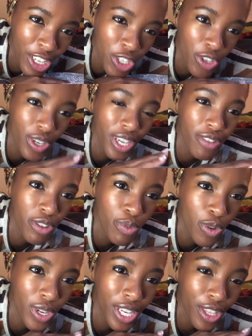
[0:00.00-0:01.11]
So every
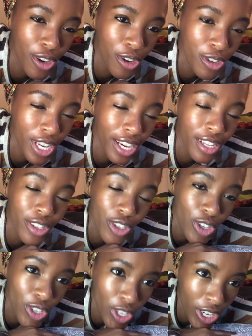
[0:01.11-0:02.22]
morning the hotel
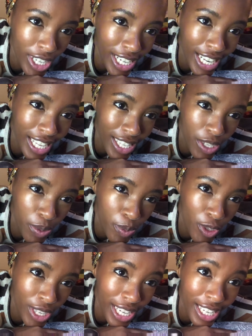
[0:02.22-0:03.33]
turns on classical
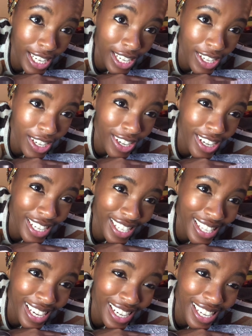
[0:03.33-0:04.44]
music at 9 o'clock
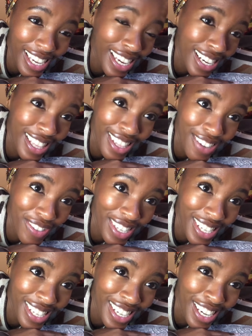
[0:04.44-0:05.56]
exactly, and I love
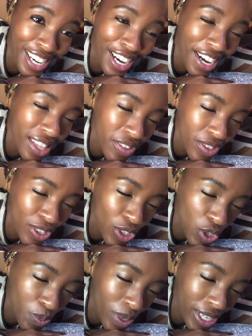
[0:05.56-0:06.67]
it. I love it
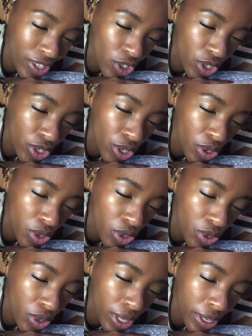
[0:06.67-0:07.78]
so much. It's so
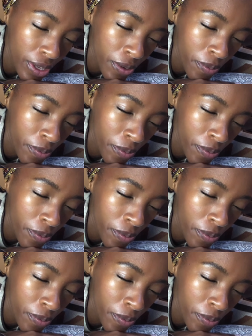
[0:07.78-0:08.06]
soothing,